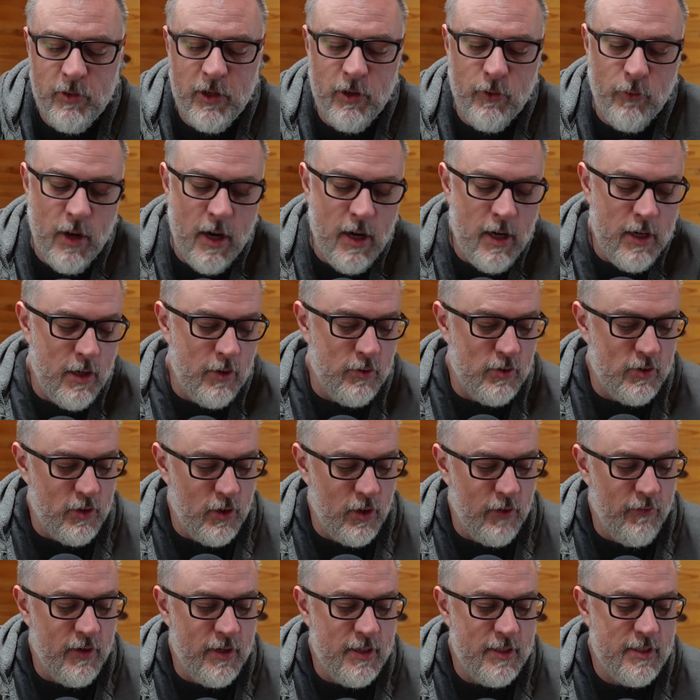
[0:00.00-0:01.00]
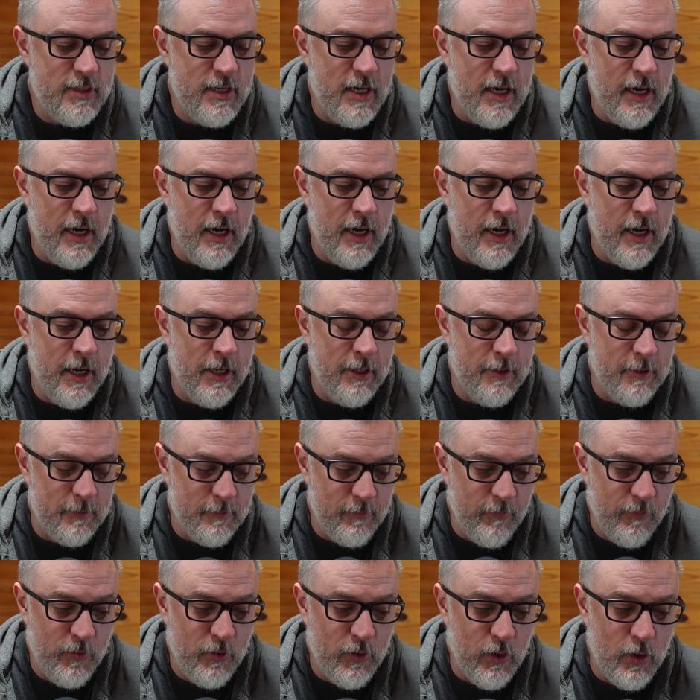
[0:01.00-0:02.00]
Radio Service, and
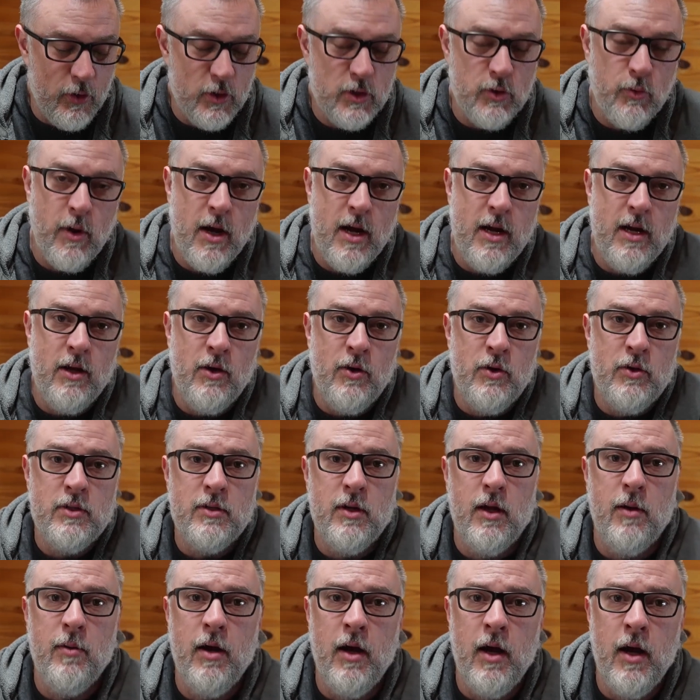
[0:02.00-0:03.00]
those radios